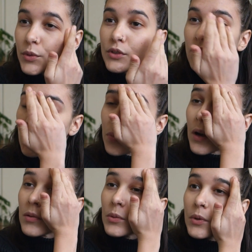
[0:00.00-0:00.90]
Most of you
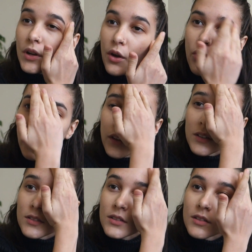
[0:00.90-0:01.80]
probably wouldn't know
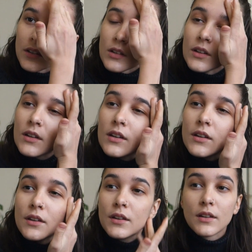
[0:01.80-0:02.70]
this.
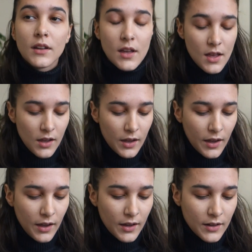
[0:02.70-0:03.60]

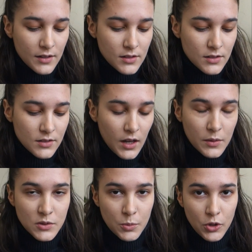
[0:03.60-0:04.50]
And I
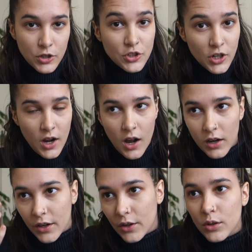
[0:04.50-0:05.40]
was born in
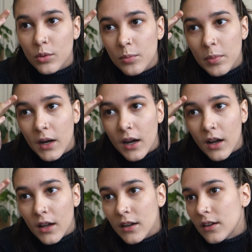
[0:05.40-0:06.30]
Chicago,
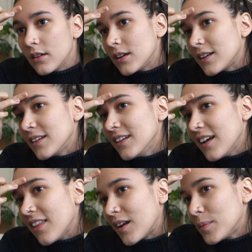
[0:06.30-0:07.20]
but
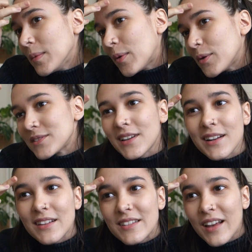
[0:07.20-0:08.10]
a lot of people always get
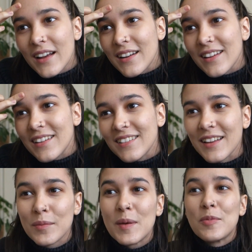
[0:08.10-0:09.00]
excited,
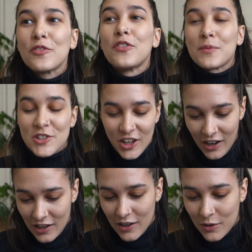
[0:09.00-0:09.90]
like people from
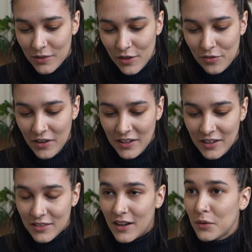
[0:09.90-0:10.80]
Chicago, when they find
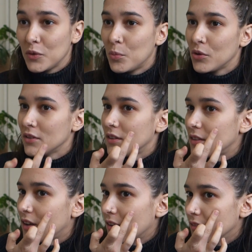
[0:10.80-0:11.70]
out that I was born there,
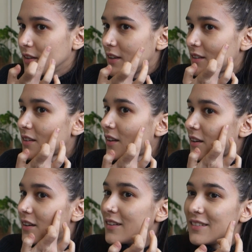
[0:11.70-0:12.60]
they get really
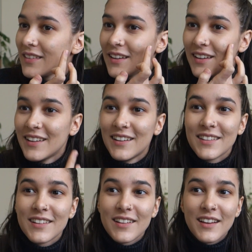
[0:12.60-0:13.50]
excited.
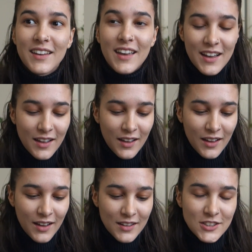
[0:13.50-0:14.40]
They're like,
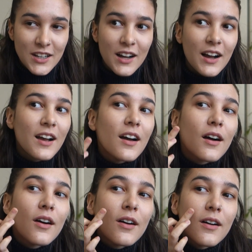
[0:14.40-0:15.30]
yeah,
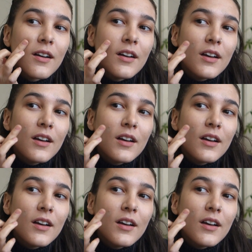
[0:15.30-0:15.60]
Chicago.